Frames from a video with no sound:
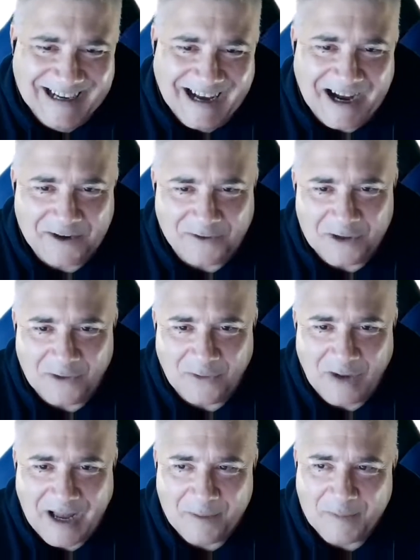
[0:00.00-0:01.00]
I don't know
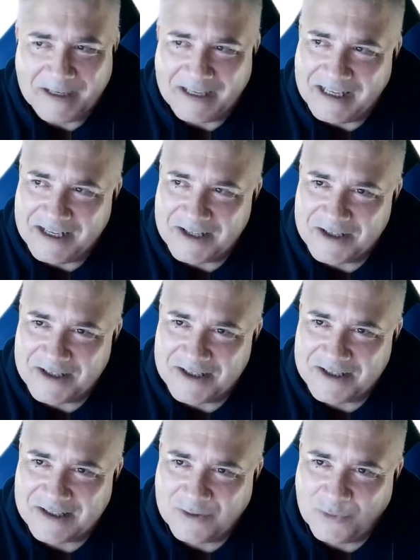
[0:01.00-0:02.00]
how many
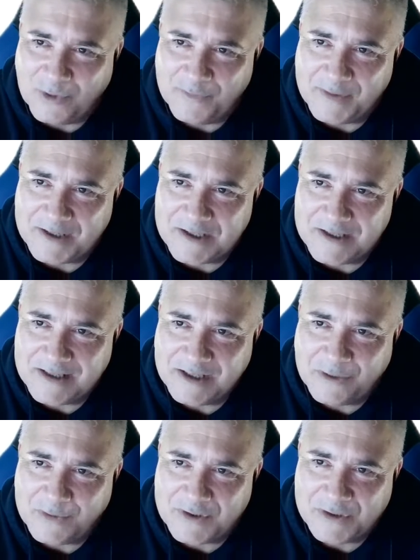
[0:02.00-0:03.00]
inches 12 inches
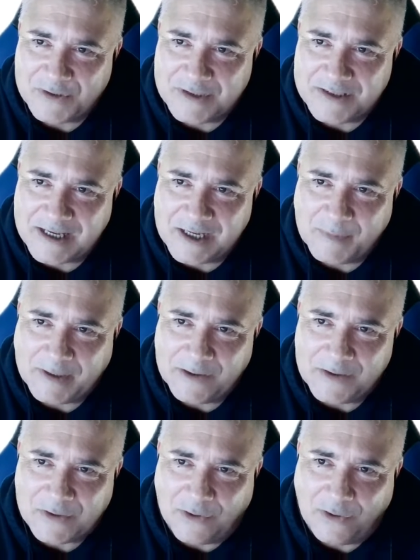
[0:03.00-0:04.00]
equals to
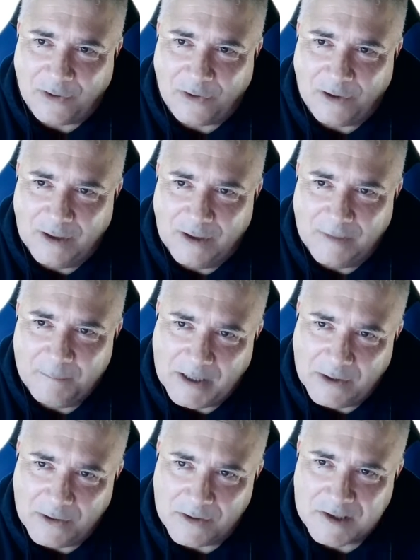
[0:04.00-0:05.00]
centimeters or
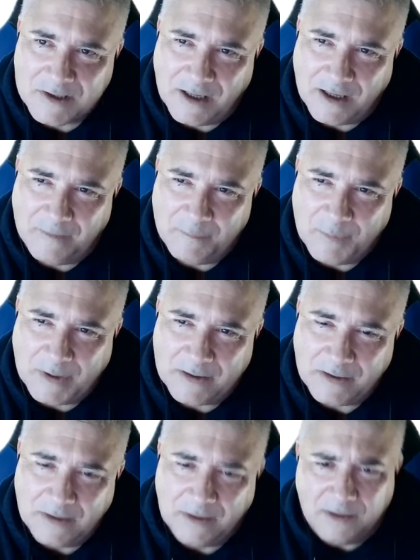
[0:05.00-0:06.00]
meters, but
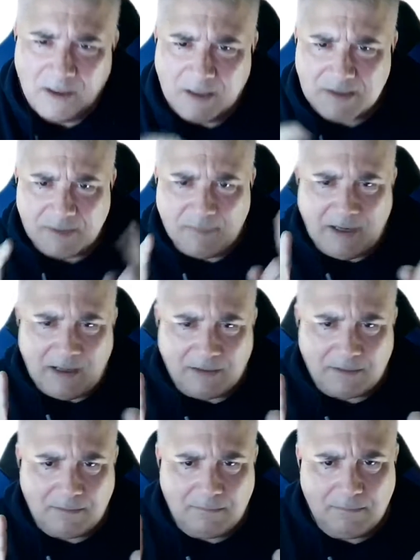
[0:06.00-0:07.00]
it's about